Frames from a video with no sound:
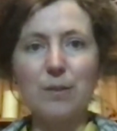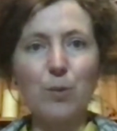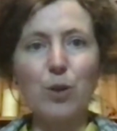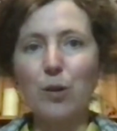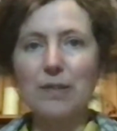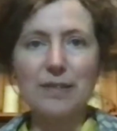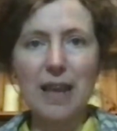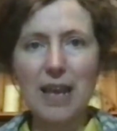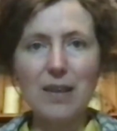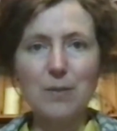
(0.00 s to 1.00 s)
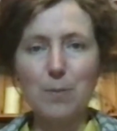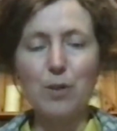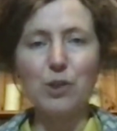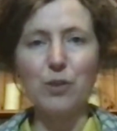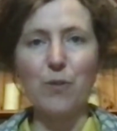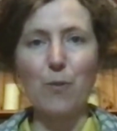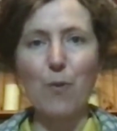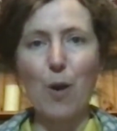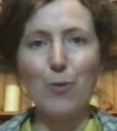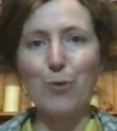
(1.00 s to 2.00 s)
not seeing as much of the
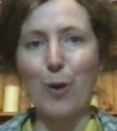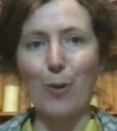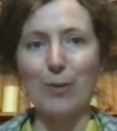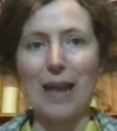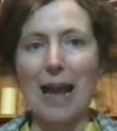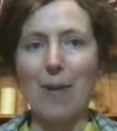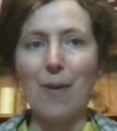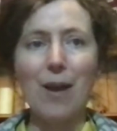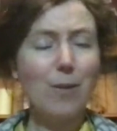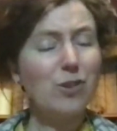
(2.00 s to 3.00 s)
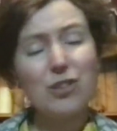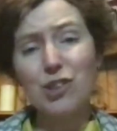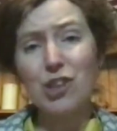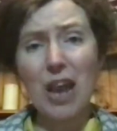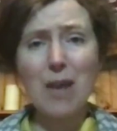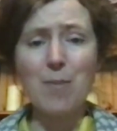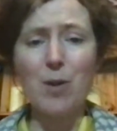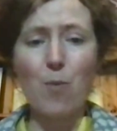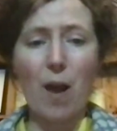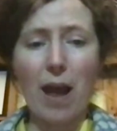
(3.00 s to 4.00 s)
rose gold now, which is a shame in a
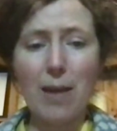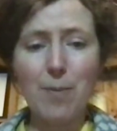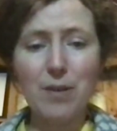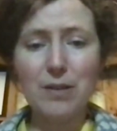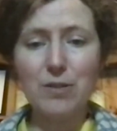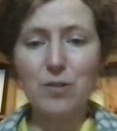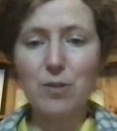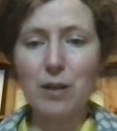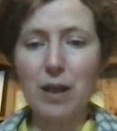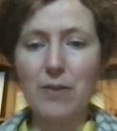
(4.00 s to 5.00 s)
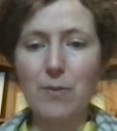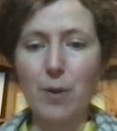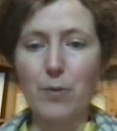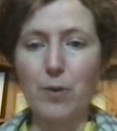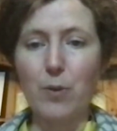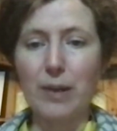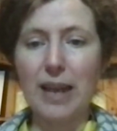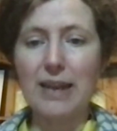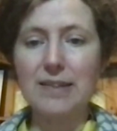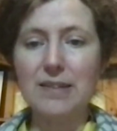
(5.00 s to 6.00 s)
way, because I do like the rose gold.
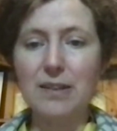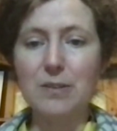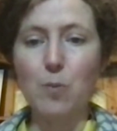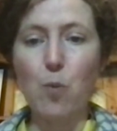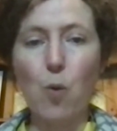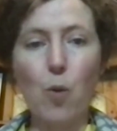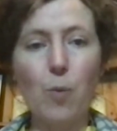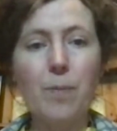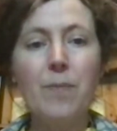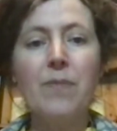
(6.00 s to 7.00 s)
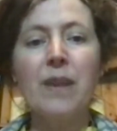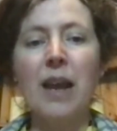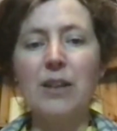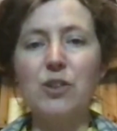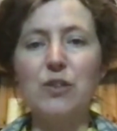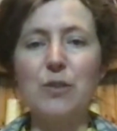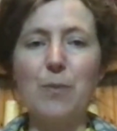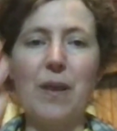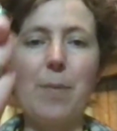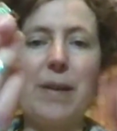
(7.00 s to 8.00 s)
Again, it's nice and warm and just something a bit